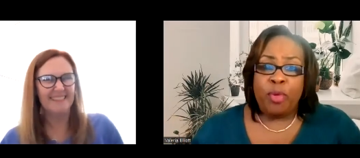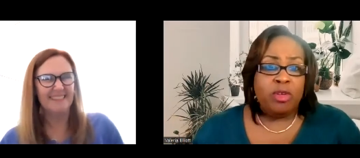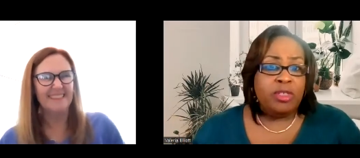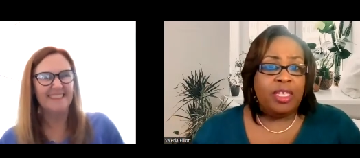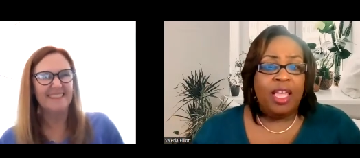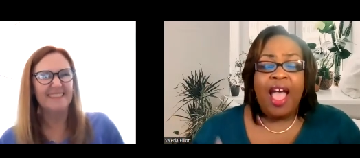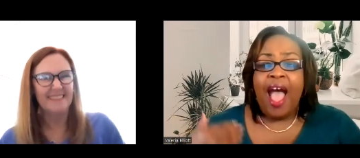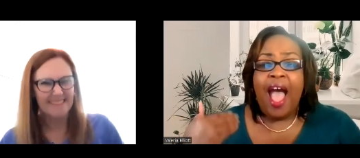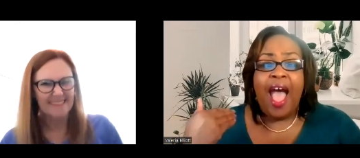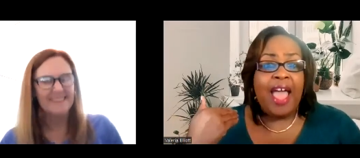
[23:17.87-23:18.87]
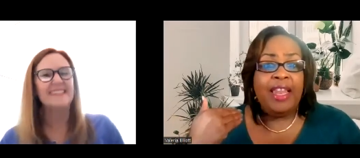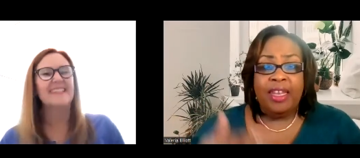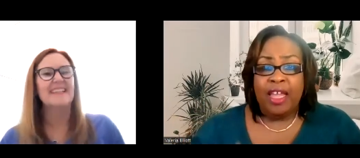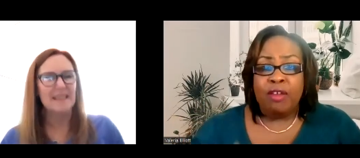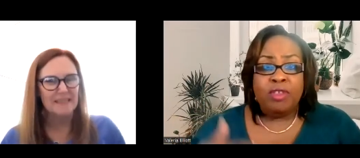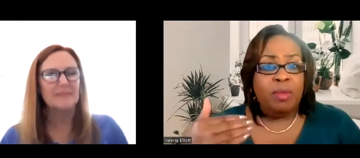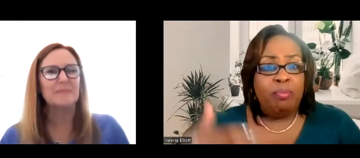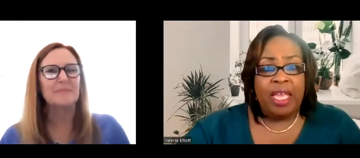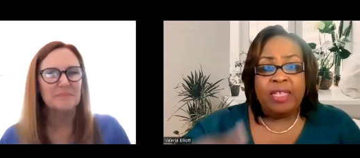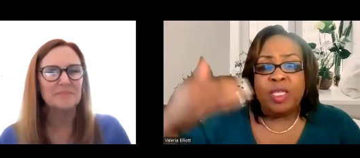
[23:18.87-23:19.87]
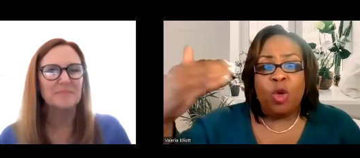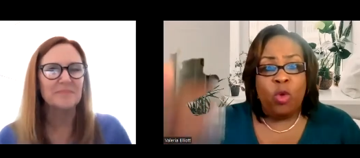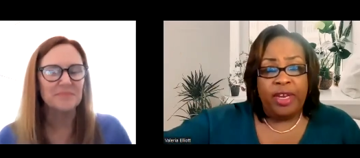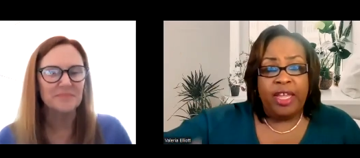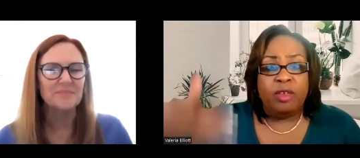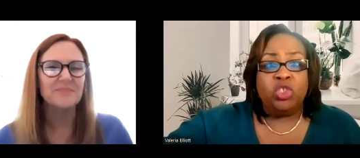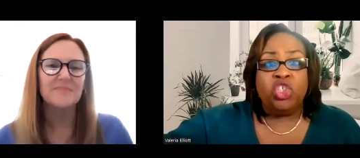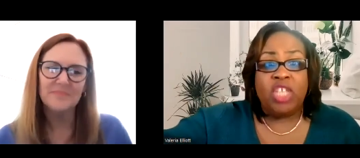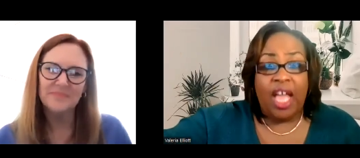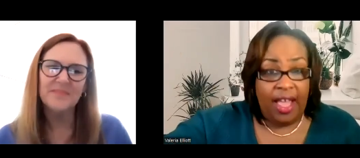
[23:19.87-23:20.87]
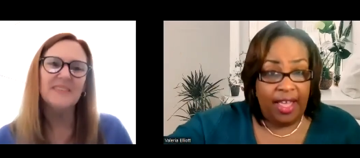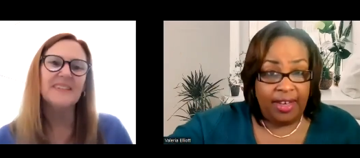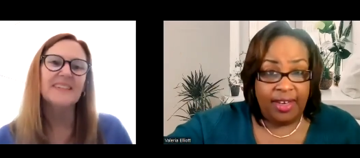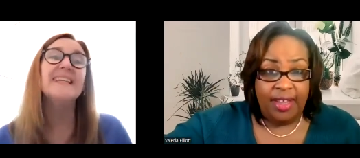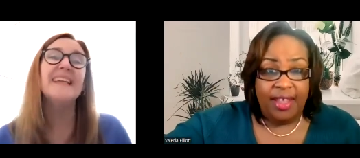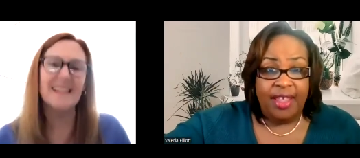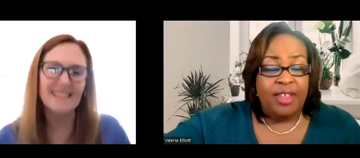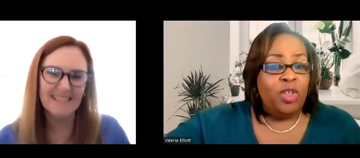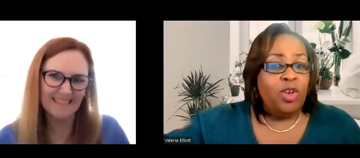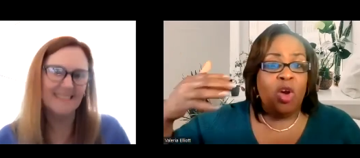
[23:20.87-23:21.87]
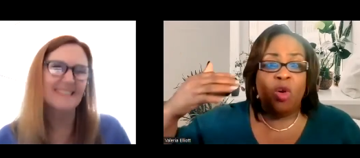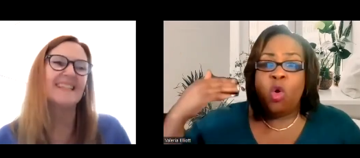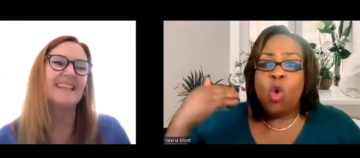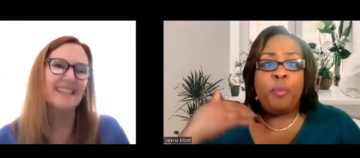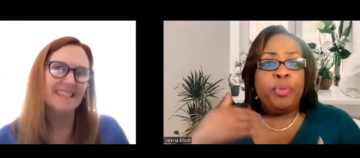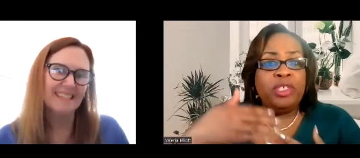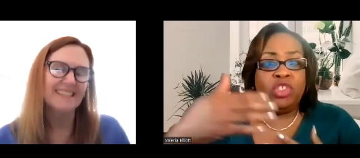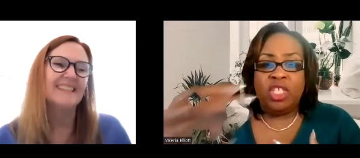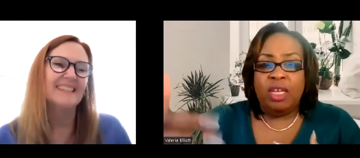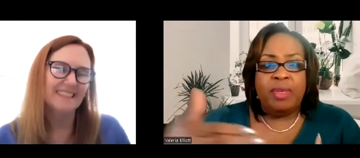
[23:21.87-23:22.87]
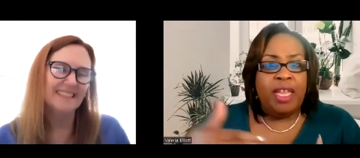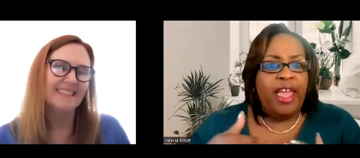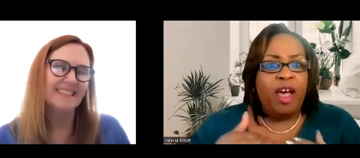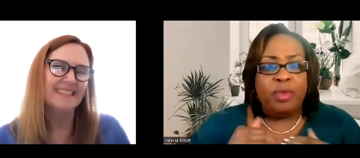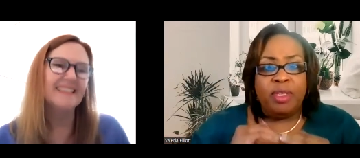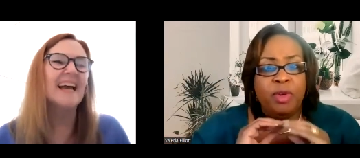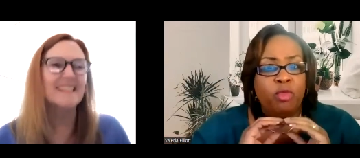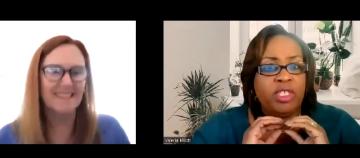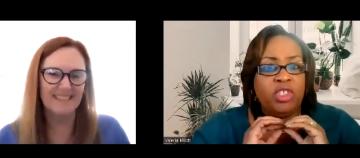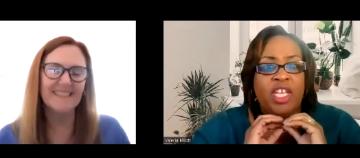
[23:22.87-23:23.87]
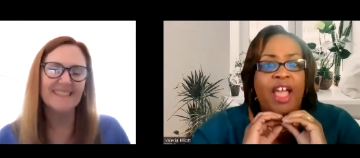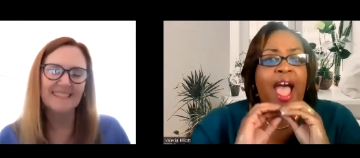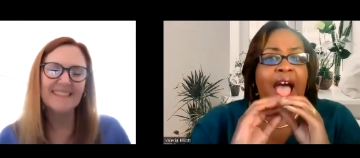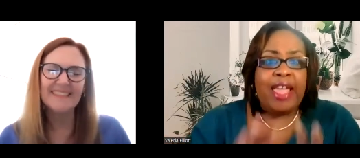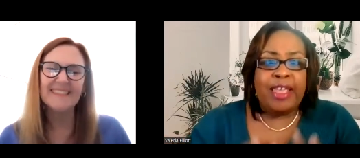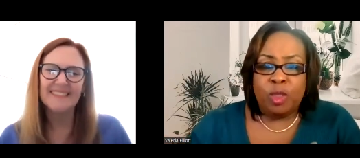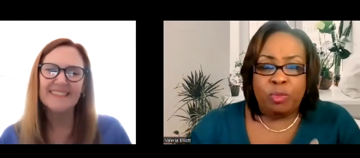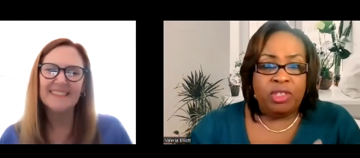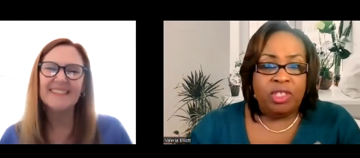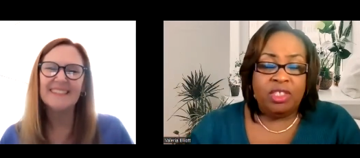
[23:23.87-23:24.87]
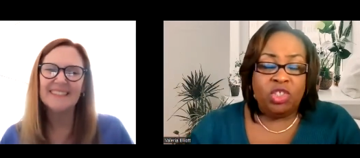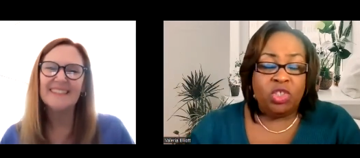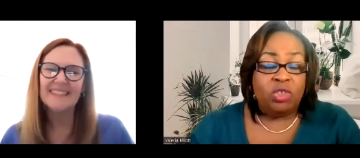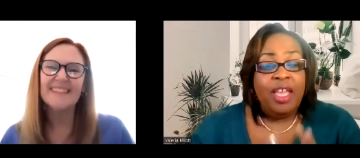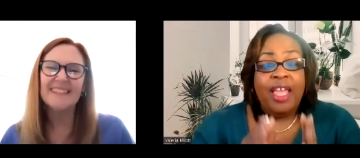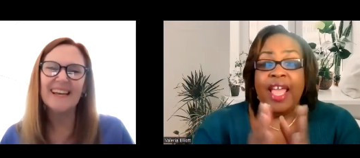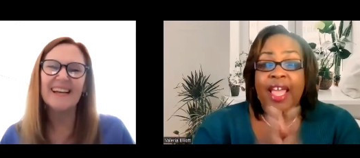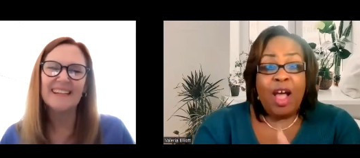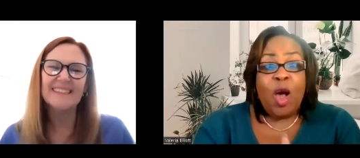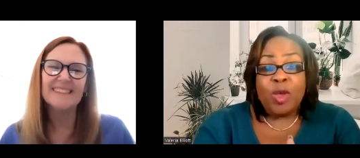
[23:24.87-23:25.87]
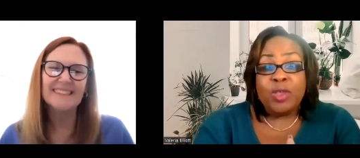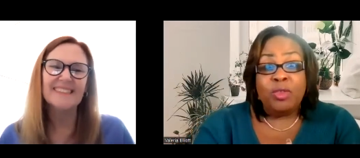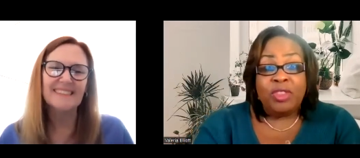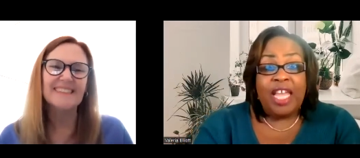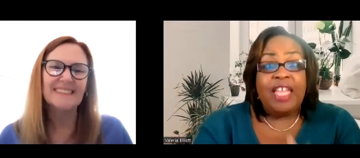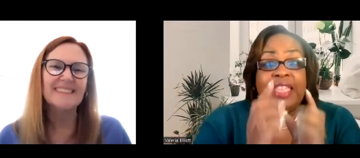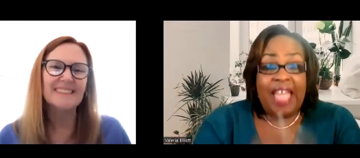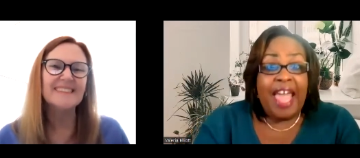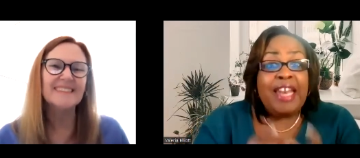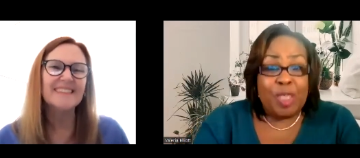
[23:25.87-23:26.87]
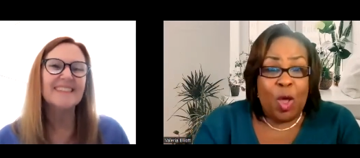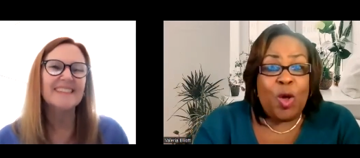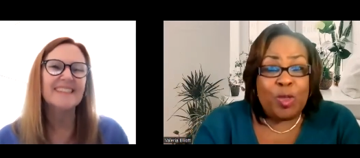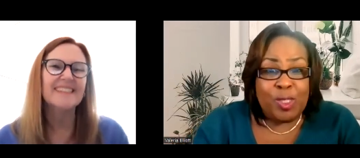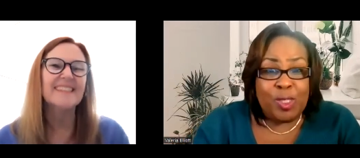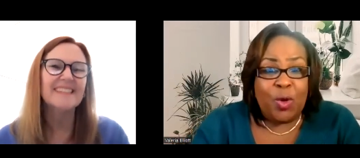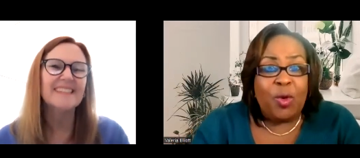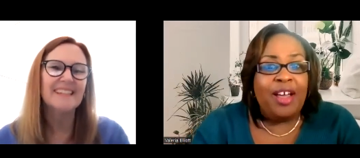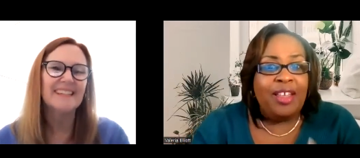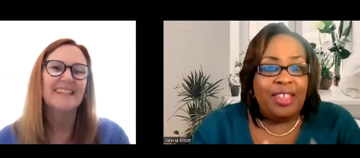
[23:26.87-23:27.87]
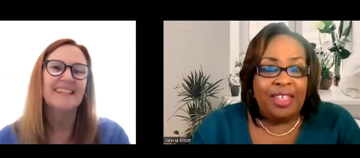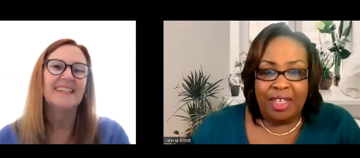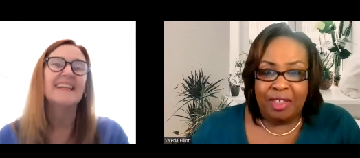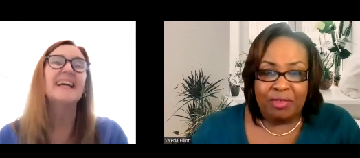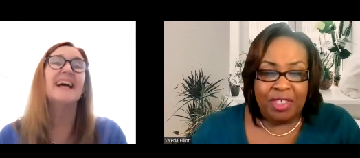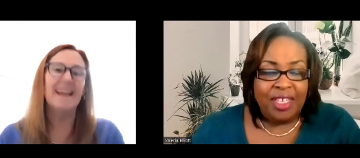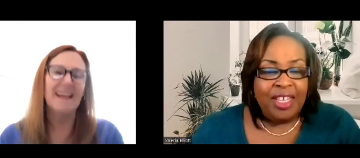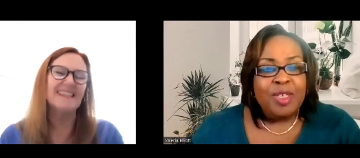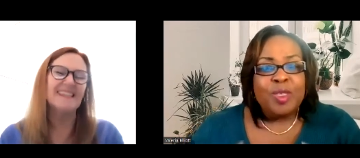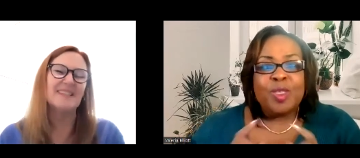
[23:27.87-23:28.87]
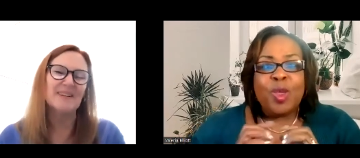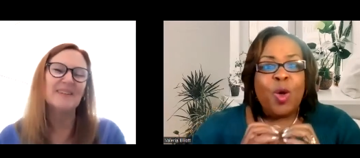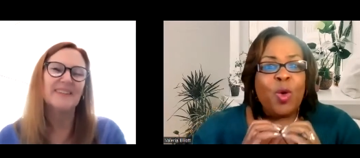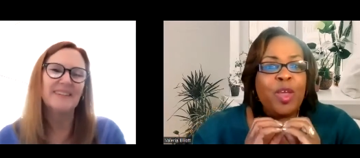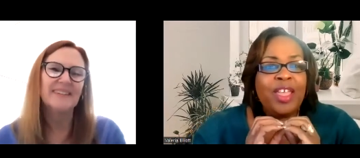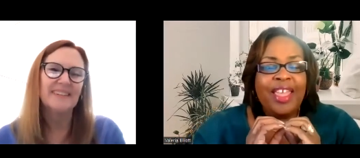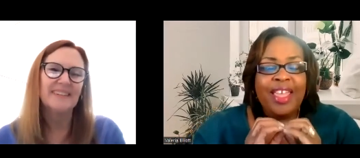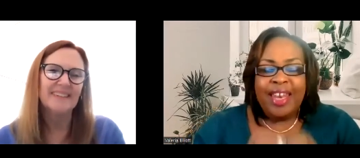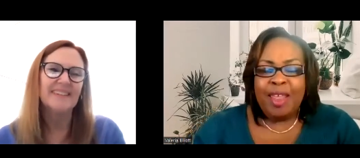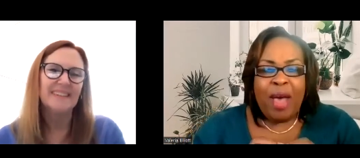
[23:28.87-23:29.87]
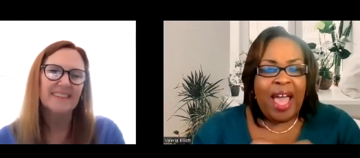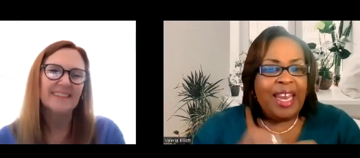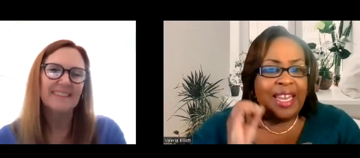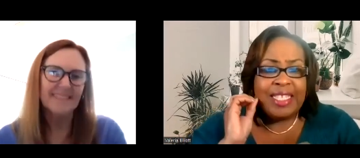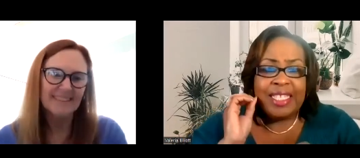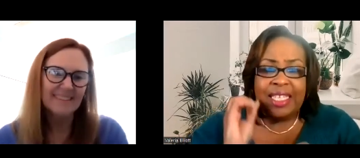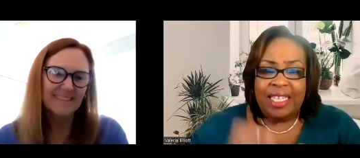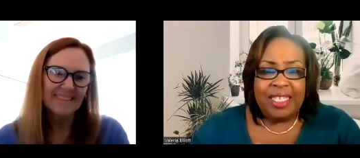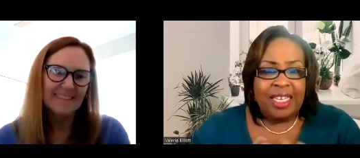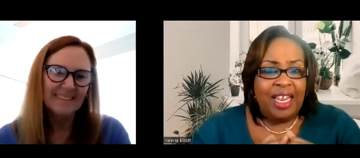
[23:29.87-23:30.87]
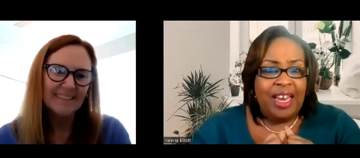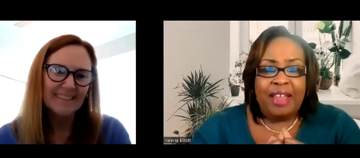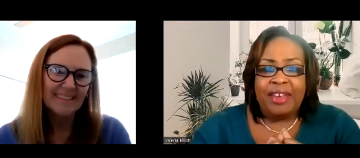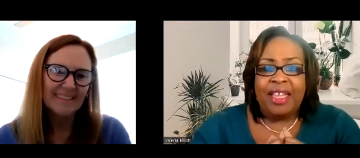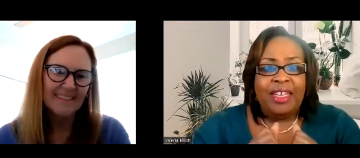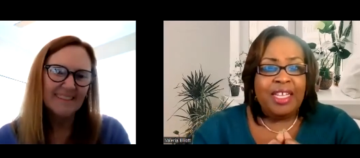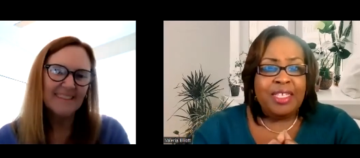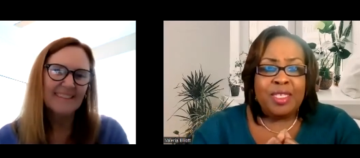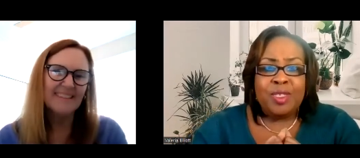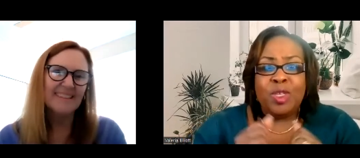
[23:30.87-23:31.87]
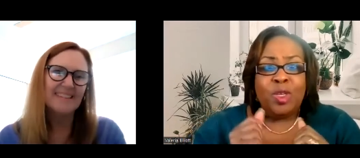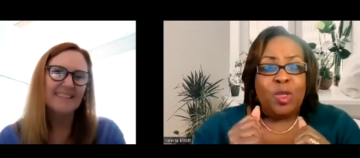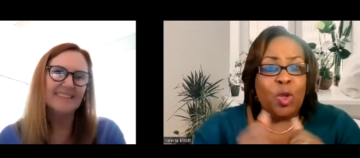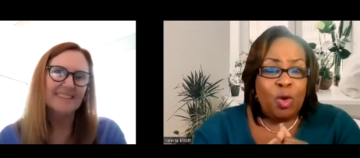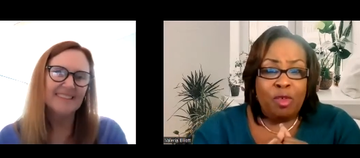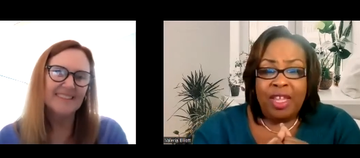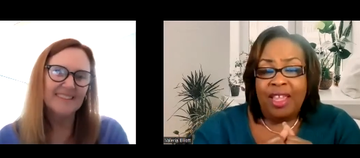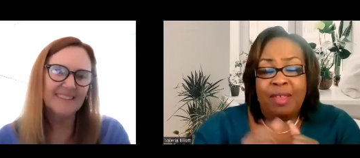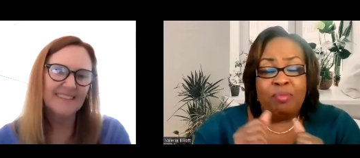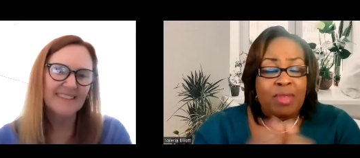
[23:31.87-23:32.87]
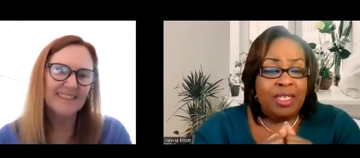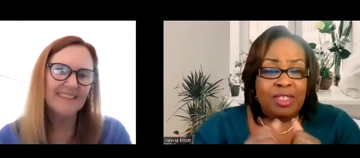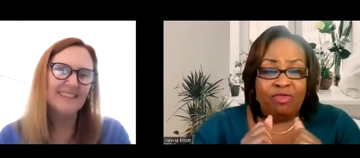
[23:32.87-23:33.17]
Speaker 1: person. I love to make someone else shine. Yes. You know, or push them to help them yes. to reach their highest potential. Yes. And I also think that is also a gift. I think so. So anybody that's listening out there, listen to Lorrie and Miss